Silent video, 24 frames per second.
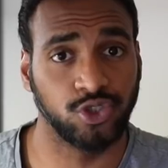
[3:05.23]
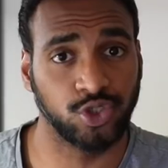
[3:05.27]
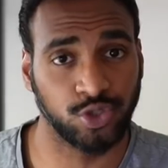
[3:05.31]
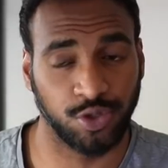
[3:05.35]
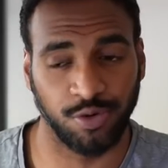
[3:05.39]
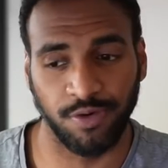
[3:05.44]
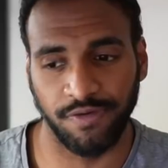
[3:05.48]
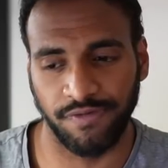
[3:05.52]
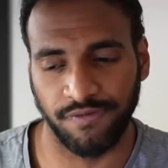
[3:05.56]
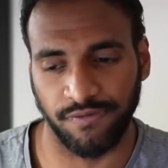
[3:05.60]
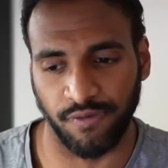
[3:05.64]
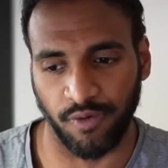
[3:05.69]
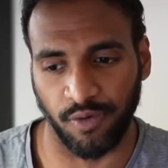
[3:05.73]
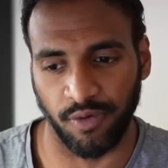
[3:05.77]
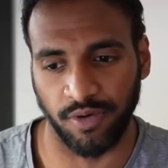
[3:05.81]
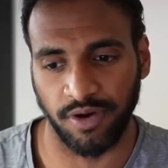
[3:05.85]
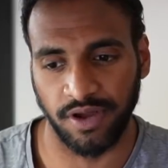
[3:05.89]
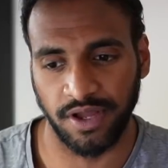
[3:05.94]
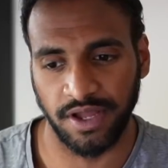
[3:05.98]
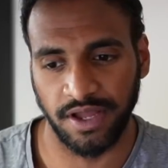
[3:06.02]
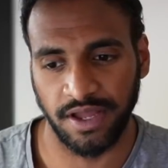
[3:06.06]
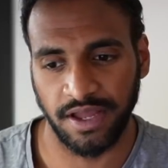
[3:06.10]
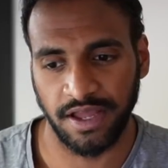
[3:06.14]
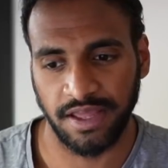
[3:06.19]
truthful
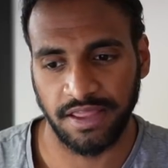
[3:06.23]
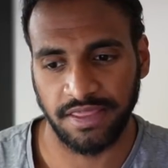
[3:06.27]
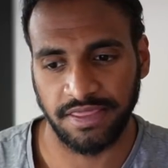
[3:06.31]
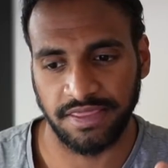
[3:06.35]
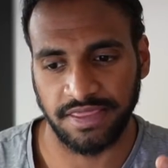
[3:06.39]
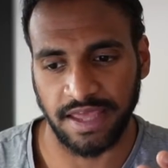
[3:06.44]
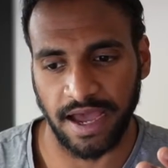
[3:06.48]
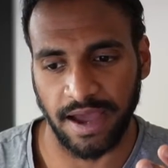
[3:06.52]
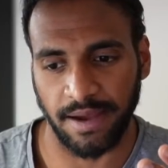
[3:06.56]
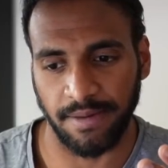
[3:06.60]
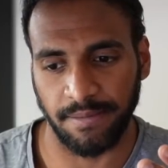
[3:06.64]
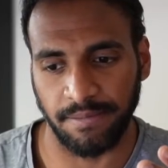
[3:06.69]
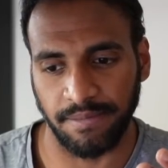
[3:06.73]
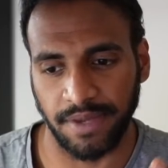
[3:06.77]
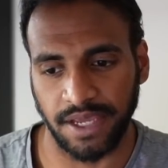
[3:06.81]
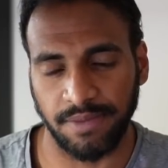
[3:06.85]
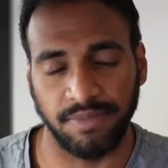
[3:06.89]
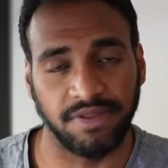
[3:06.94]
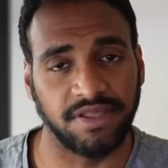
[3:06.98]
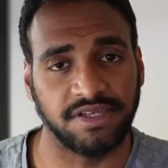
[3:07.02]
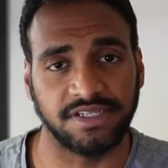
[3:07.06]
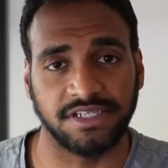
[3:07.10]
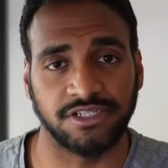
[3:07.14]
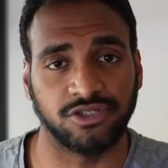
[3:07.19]
that
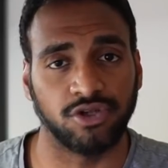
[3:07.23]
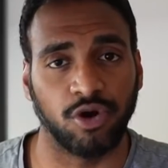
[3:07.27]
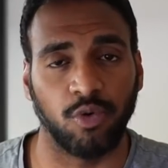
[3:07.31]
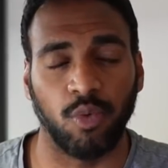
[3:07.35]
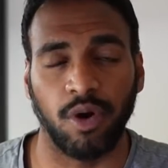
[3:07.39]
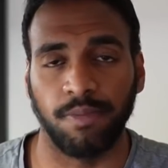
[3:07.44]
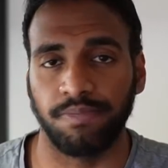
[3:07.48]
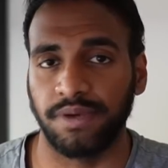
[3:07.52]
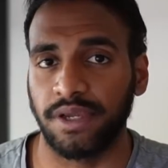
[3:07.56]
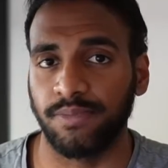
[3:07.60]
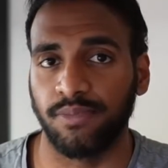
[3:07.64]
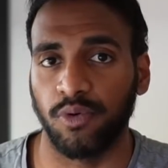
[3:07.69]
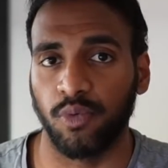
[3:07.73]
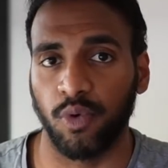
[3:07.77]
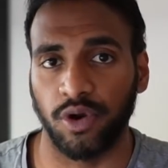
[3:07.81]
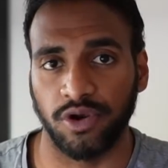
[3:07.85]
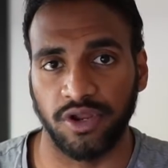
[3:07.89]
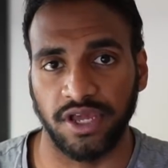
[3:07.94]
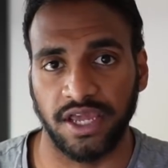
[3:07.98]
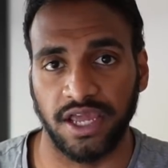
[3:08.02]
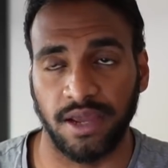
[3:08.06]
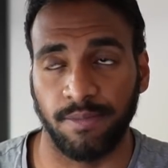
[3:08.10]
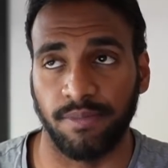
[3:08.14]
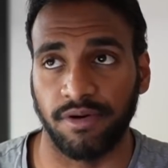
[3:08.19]
maybe this is not what people want
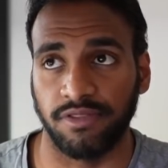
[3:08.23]
to hear,